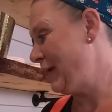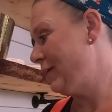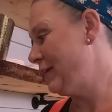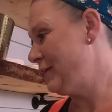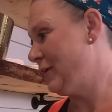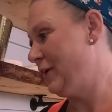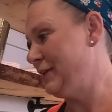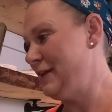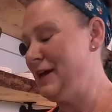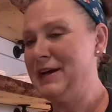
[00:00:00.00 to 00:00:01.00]
Aaron called
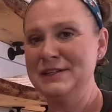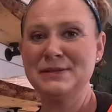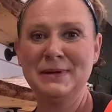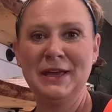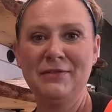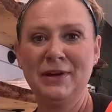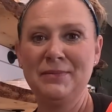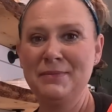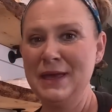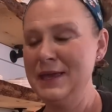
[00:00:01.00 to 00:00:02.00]
and asked me if I
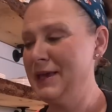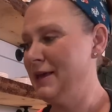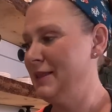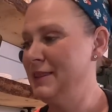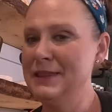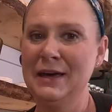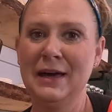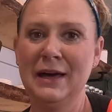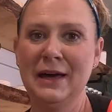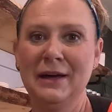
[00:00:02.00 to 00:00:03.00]
would make
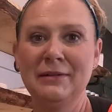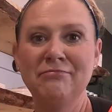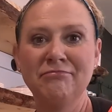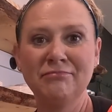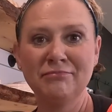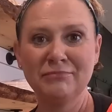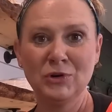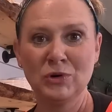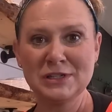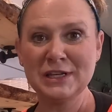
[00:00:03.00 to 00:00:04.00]
the
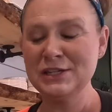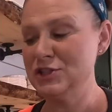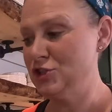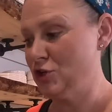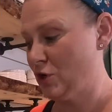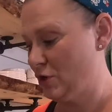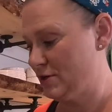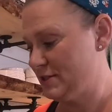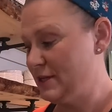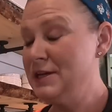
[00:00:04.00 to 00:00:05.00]
quart-sized
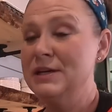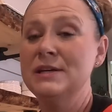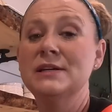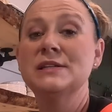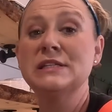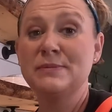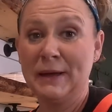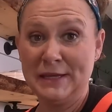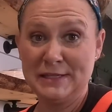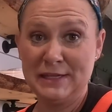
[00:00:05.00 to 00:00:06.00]
jars
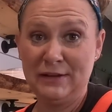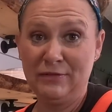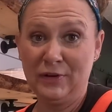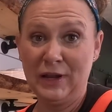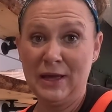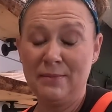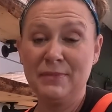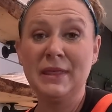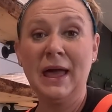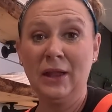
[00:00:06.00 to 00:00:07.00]
spicy for him,
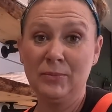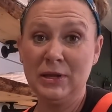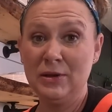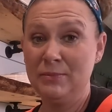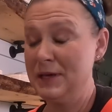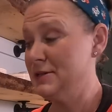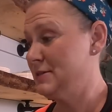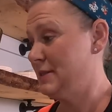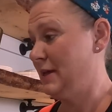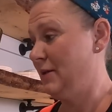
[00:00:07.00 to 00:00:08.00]
the jalapeno
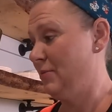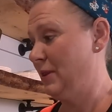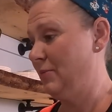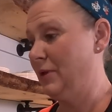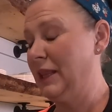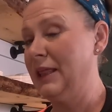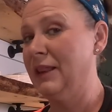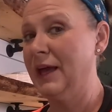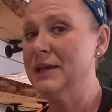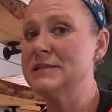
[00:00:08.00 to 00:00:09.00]
beans that he really, really
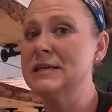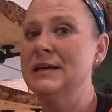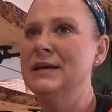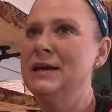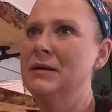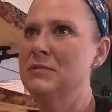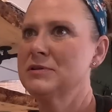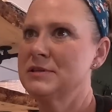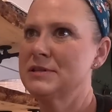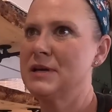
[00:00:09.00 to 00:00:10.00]
likes. And
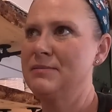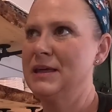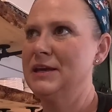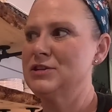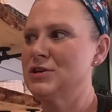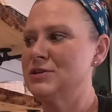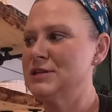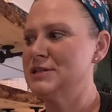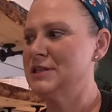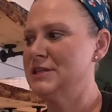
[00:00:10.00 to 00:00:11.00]
most of the time they get turned
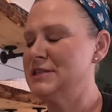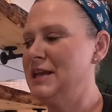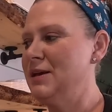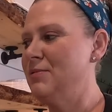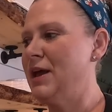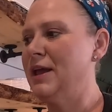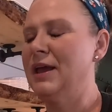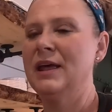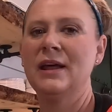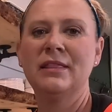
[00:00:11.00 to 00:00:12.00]
into this anyway,
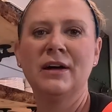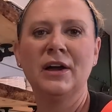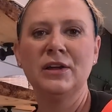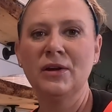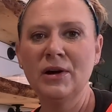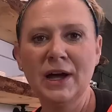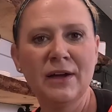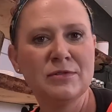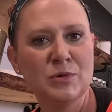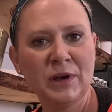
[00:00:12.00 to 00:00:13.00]
and I thought, you know what, I
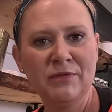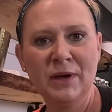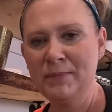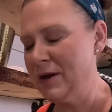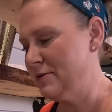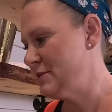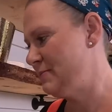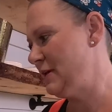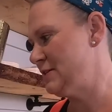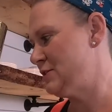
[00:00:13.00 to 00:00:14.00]
have 25 pounds of
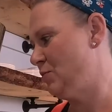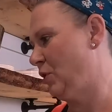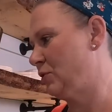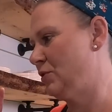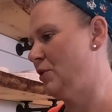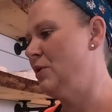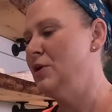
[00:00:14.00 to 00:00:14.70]
beans to work through.